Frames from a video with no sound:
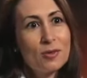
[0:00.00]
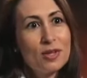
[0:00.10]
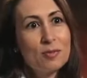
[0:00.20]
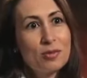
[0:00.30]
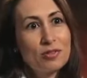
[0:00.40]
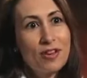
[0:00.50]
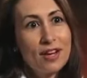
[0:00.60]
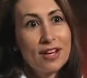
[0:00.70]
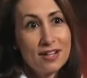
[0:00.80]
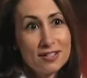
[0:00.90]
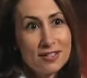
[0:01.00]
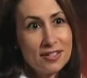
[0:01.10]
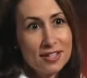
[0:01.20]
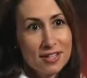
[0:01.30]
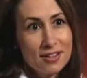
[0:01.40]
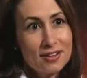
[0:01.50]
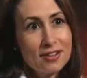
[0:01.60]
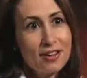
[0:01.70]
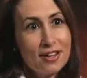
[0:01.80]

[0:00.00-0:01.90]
we provide excellent care